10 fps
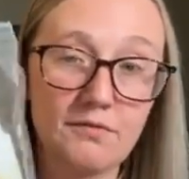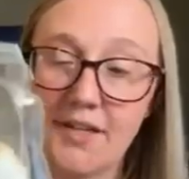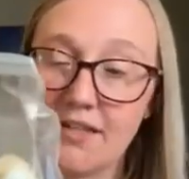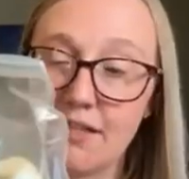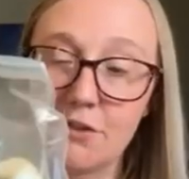
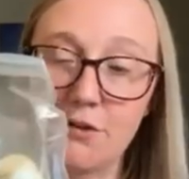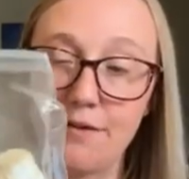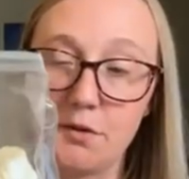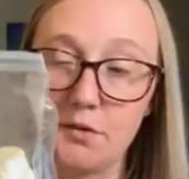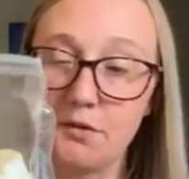
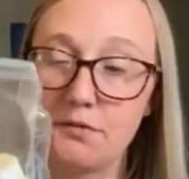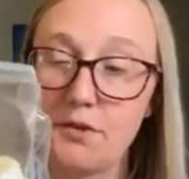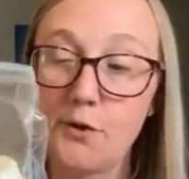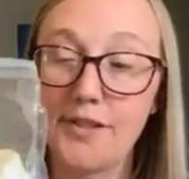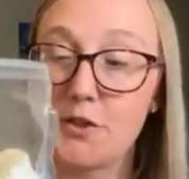
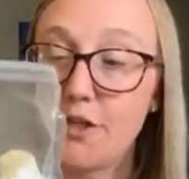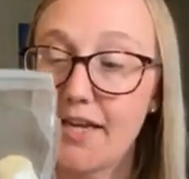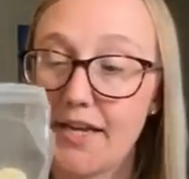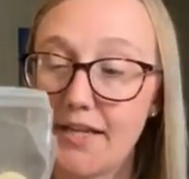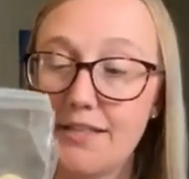toiletry
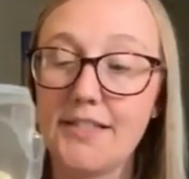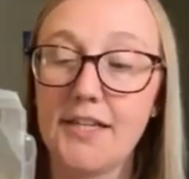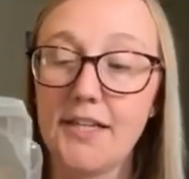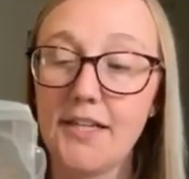kit